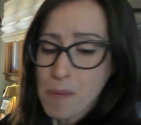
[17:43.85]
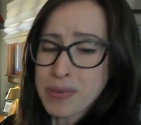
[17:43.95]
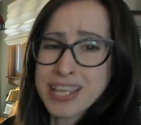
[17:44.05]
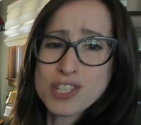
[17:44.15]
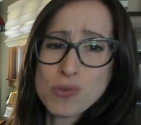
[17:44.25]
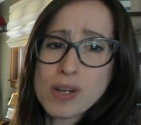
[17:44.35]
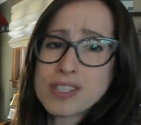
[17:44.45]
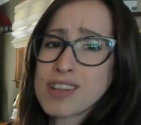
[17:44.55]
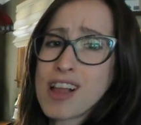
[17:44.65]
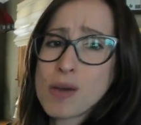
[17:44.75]
because it
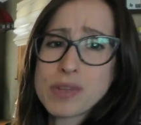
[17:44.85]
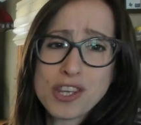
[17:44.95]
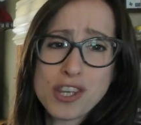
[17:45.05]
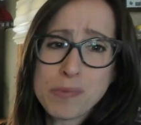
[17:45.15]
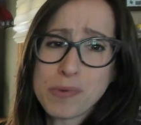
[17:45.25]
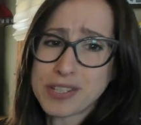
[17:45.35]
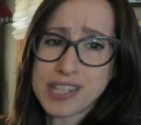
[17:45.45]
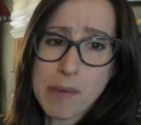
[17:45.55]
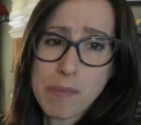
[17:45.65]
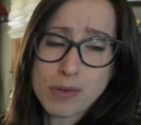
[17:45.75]
runs along with the humerus
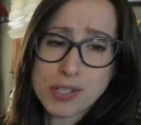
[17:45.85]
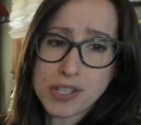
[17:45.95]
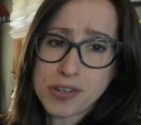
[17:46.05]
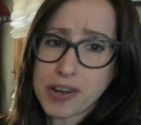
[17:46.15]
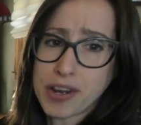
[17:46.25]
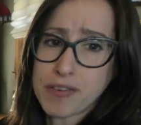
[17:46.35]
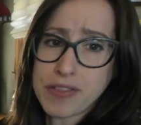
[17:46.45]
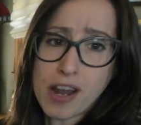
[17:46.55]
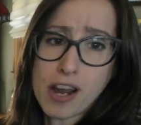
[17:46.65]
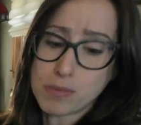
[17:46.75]
in that posterior area of
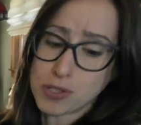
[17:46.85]
the arm.